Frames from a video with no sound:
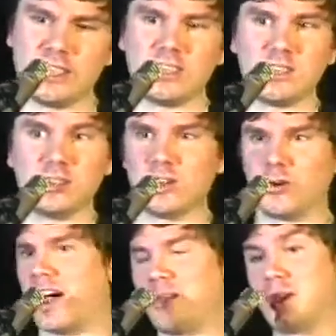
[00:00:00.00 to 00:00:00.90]
you know,
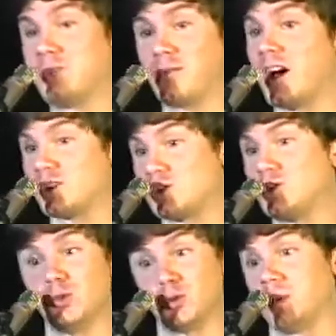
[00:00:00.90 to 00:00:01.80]
I think Fox
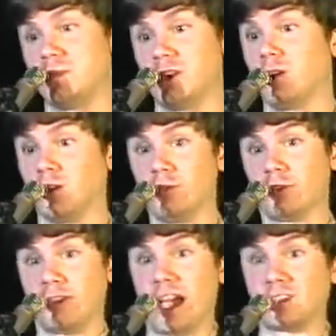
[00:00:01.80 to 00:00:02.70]
News would be all over that.